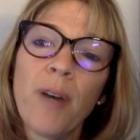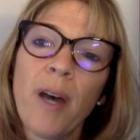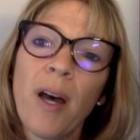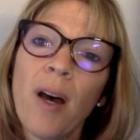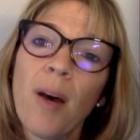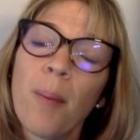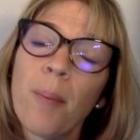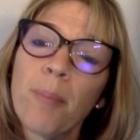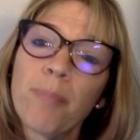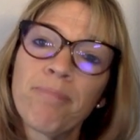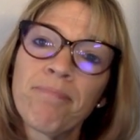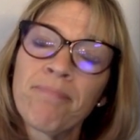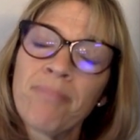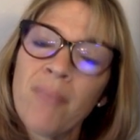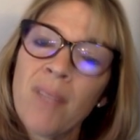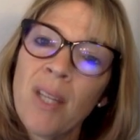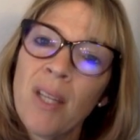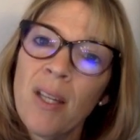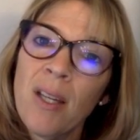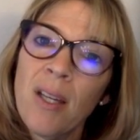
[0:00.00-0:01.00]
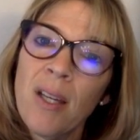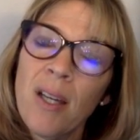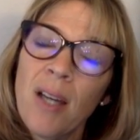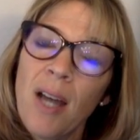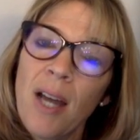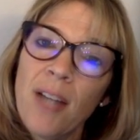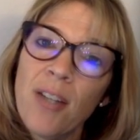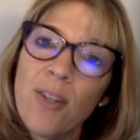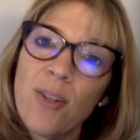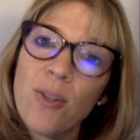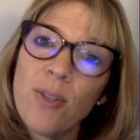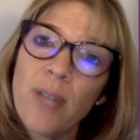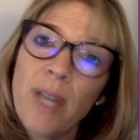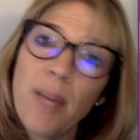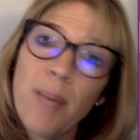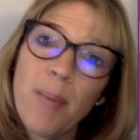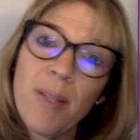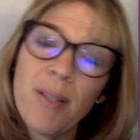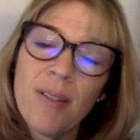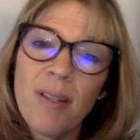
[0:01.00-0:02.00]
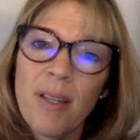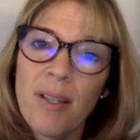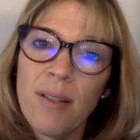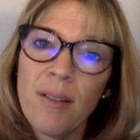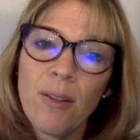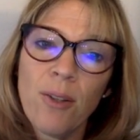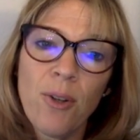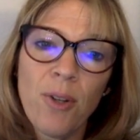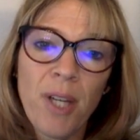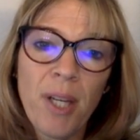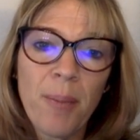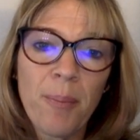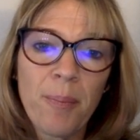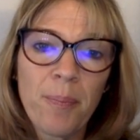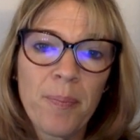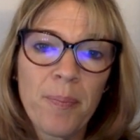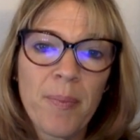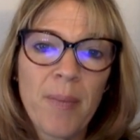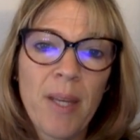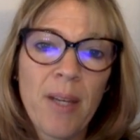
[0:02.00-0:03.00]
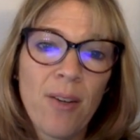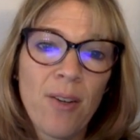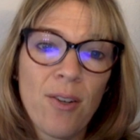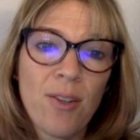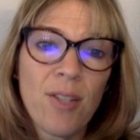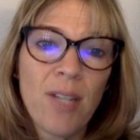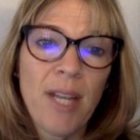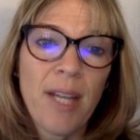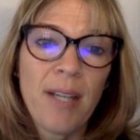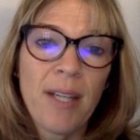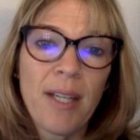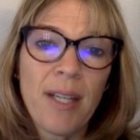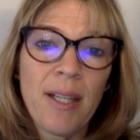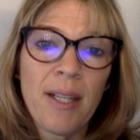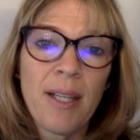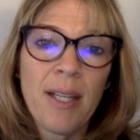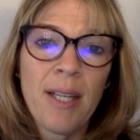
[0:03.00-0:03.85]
on your assignments and learning and understanding.